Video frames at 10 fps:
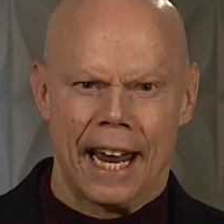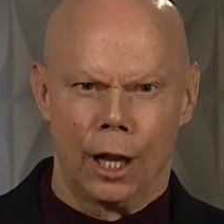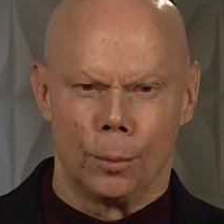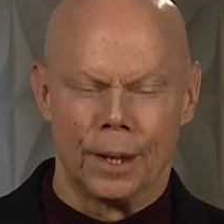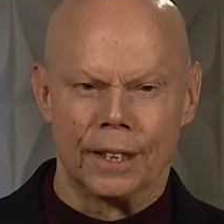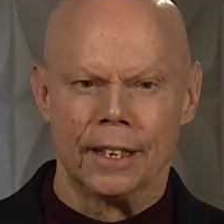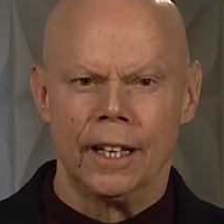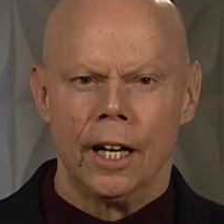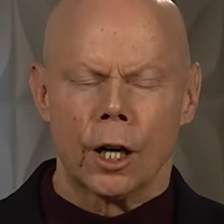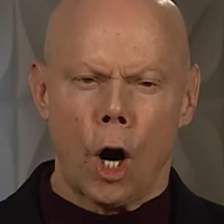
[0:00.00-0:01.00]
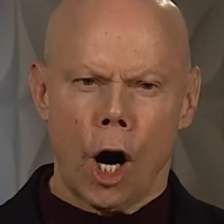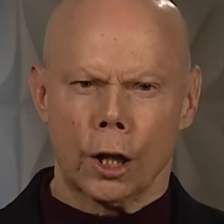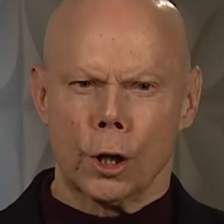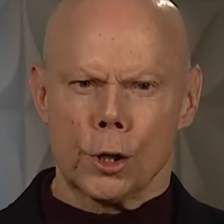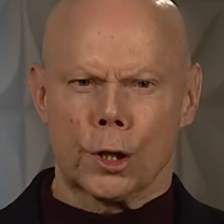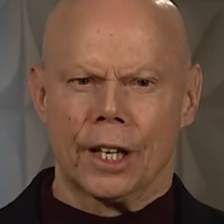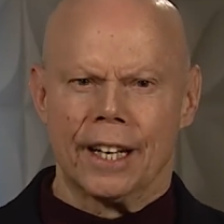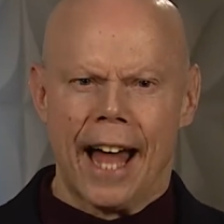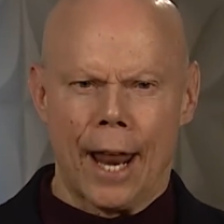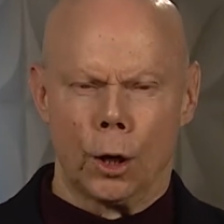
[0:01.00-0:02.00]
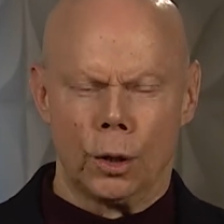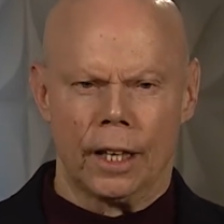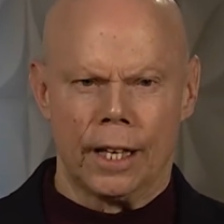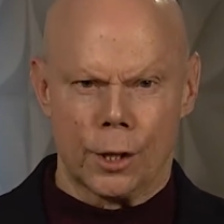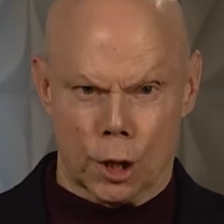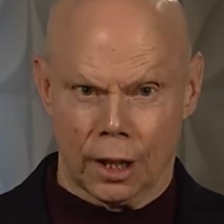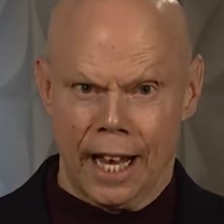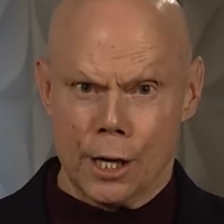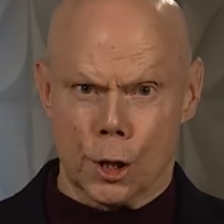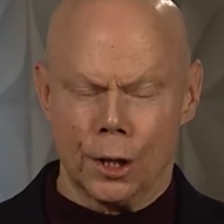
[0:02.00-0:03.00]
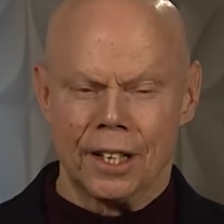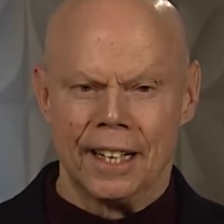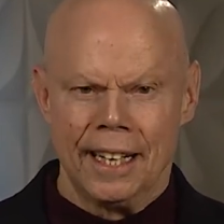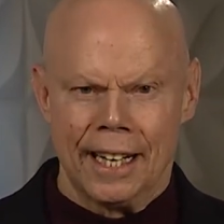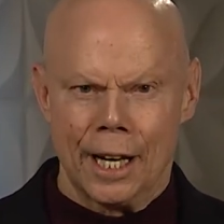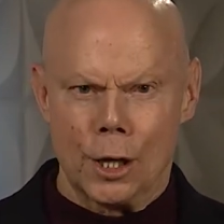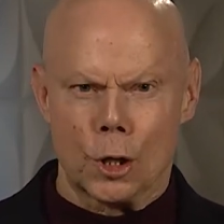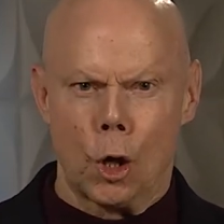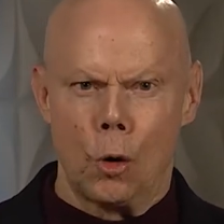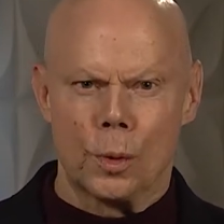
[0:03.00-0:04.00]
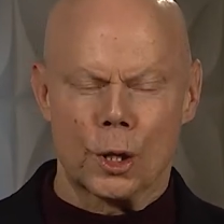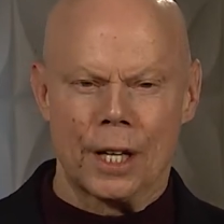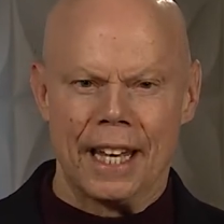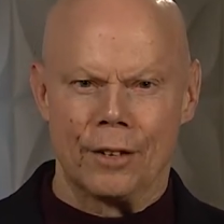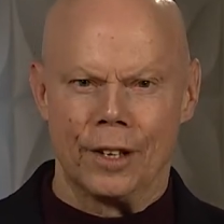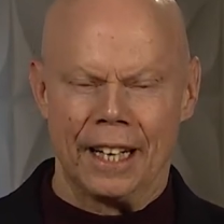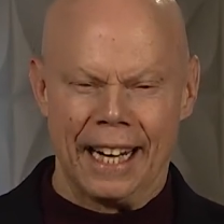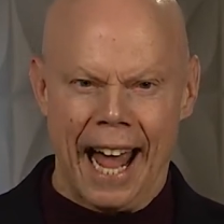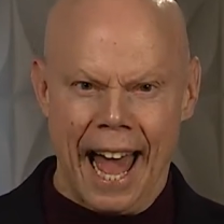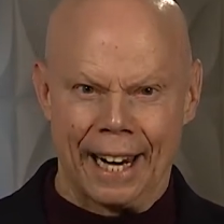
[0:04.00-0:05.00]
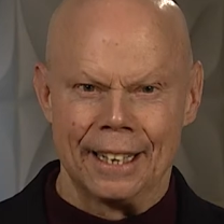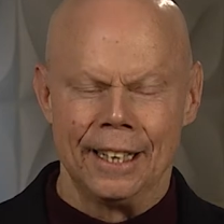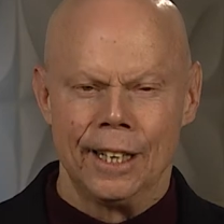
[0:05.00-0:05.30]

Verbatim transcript: Kellman. Carl Erskine not only is a legend in his home state of Indiana,